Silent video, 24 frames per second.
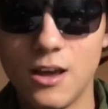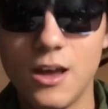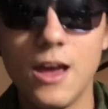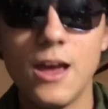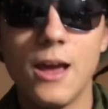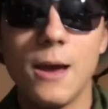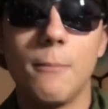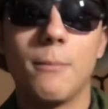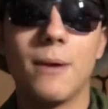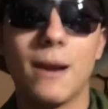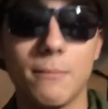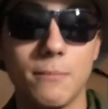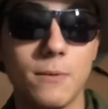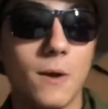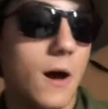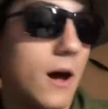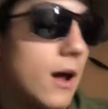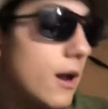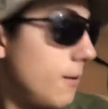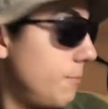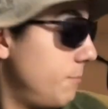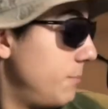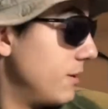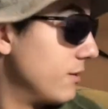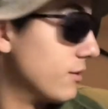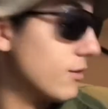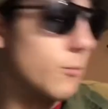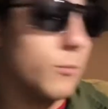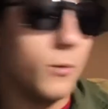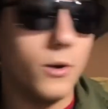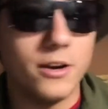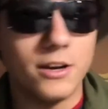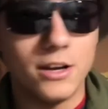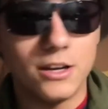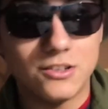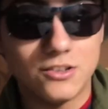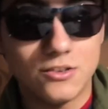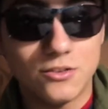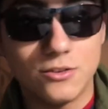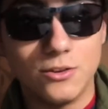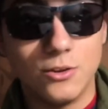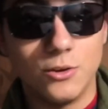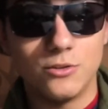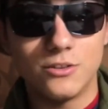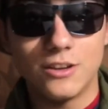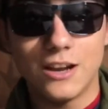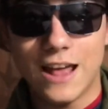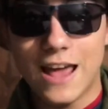but I'm not because I'm wearing extra
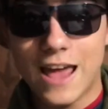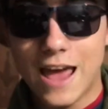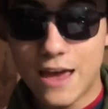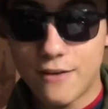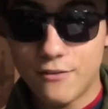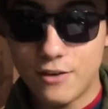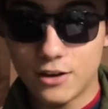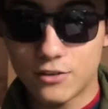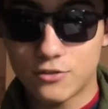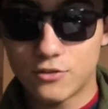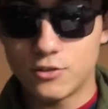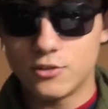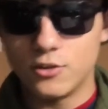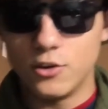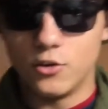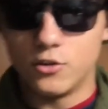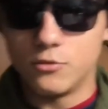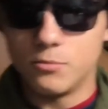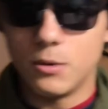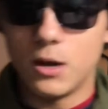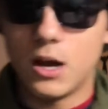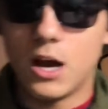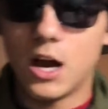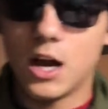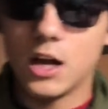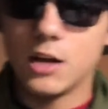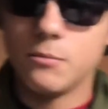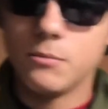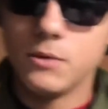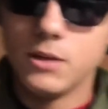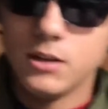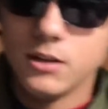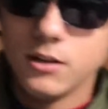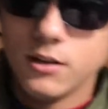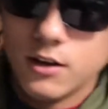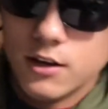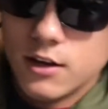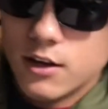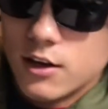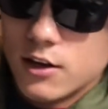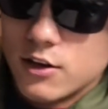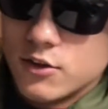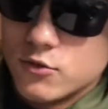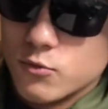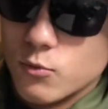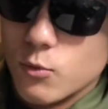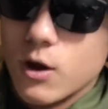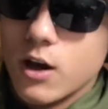clothes. And I have extra clothes behind me
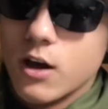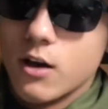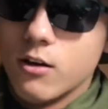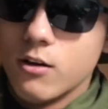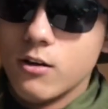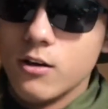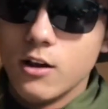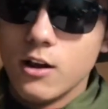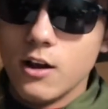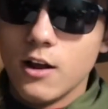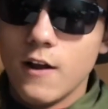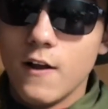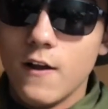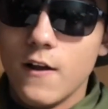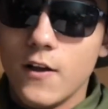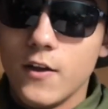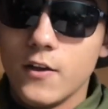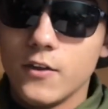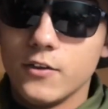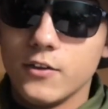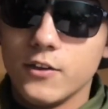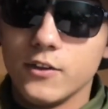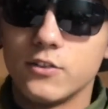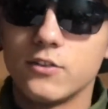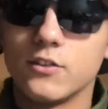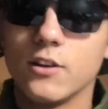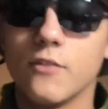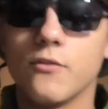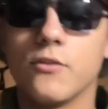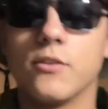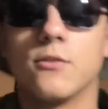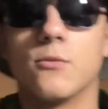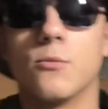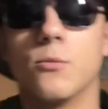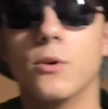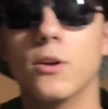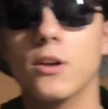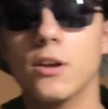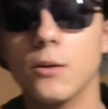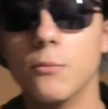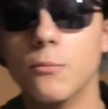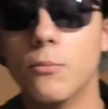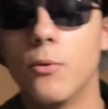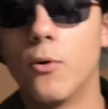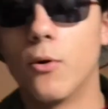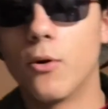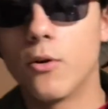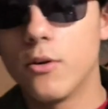as well. This stuff is really
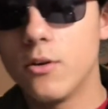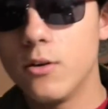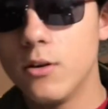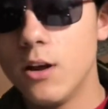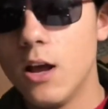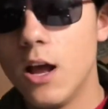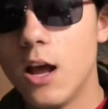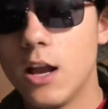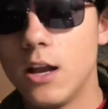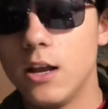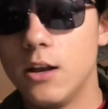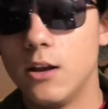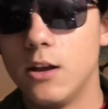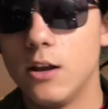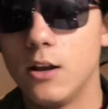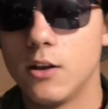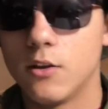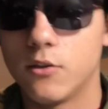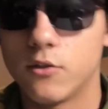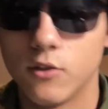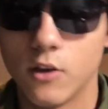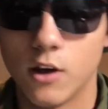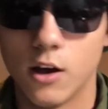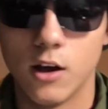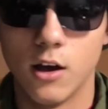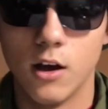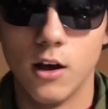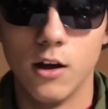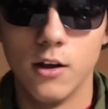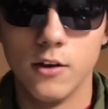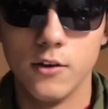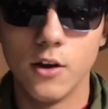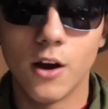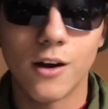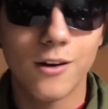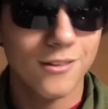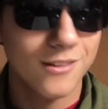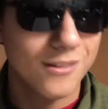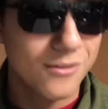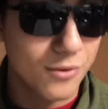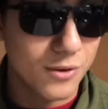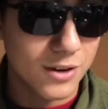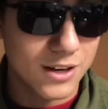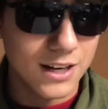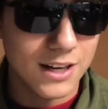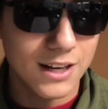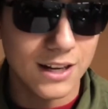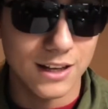important, not only for
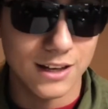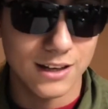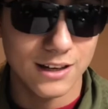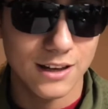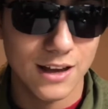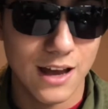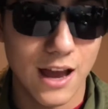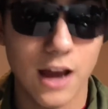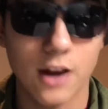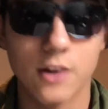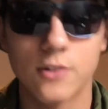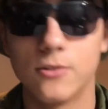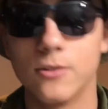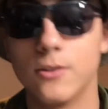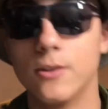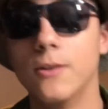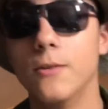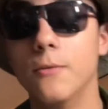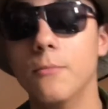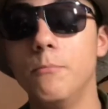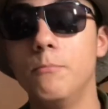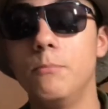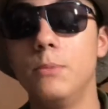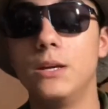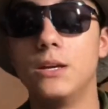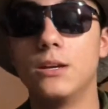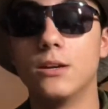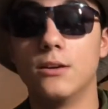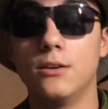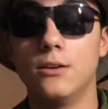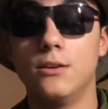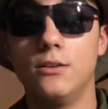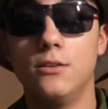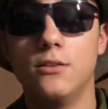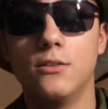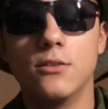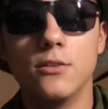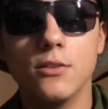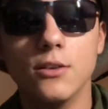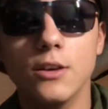heating, actually, because